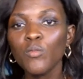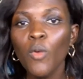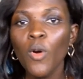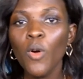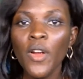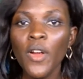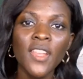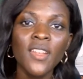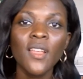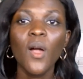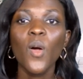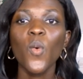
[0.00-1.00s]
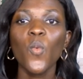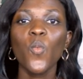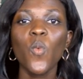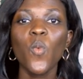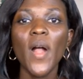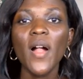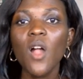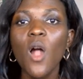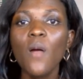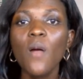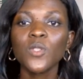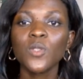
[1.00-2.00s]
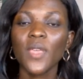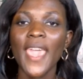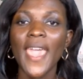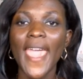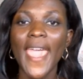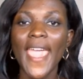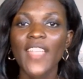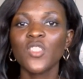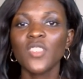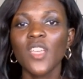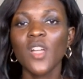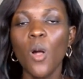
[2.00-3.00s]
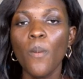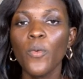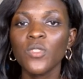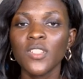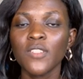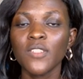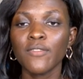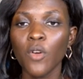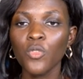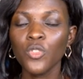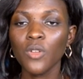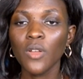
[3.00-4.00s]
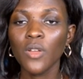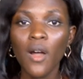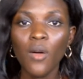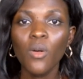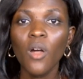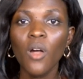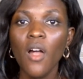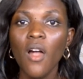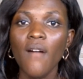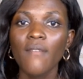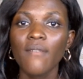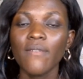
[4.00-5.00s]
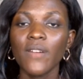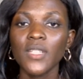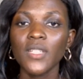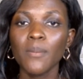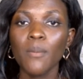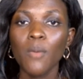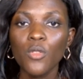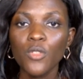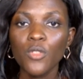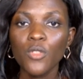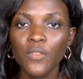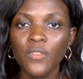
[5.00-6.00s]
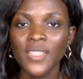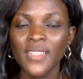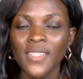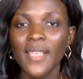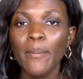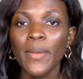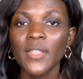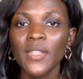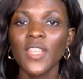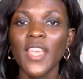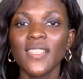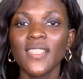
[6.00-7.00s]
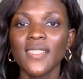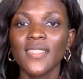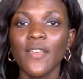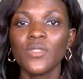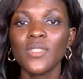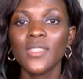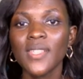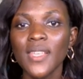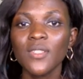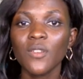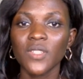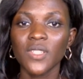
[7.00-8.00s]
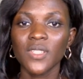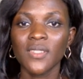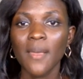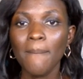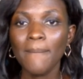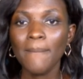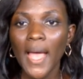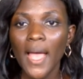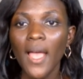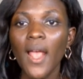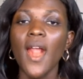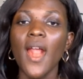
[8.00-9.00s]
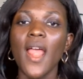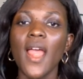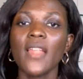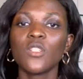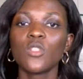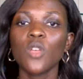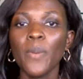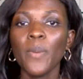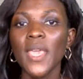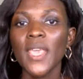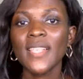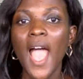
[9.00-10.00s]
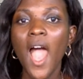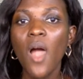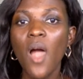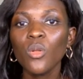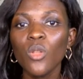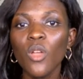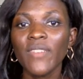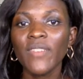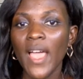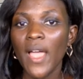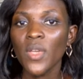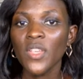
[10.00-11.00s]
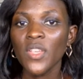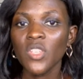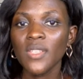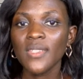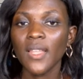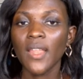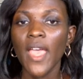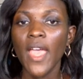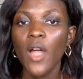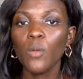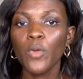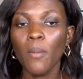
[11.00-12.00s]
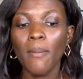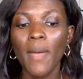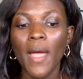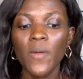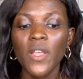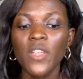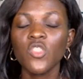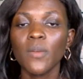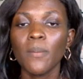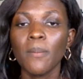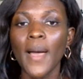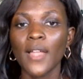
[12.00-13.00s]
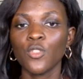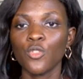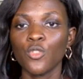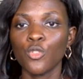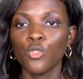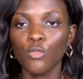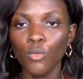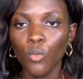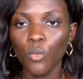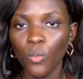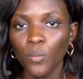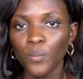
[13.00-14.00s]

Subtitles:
morning. Welcome to KHC Couples Devotional for the month of December. Today is the 17th of December, and the topic is how love languages can help your marriage, part 2.